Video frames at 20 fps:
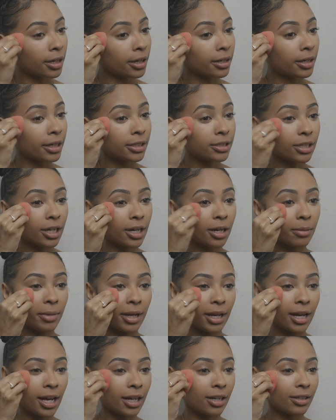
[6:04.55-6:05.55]
And I try to
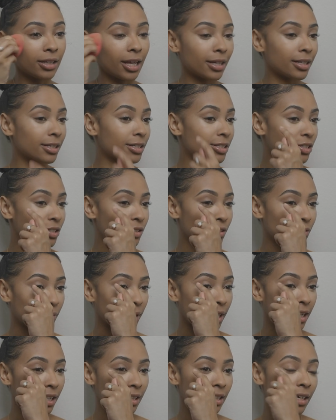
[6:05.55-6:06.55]
make kind of like a
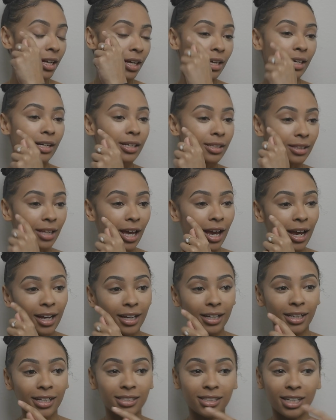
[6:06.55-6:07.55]
straight
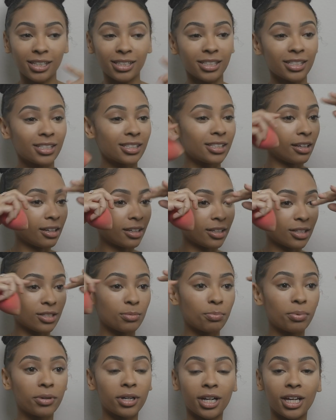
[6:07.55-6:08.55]
line because I just think it's
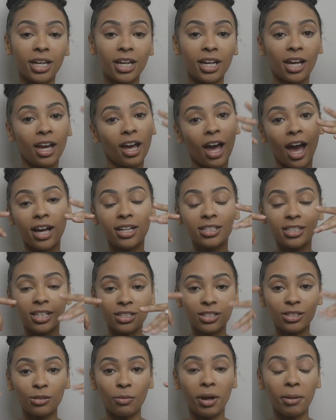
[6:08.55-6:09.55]
pretty. It
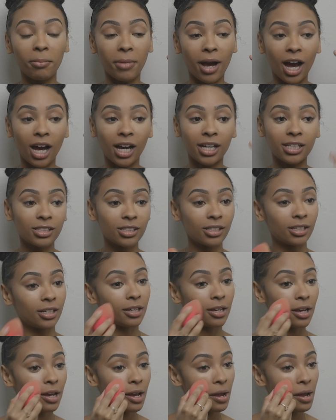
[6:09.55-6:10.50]
accents the way my eyes look.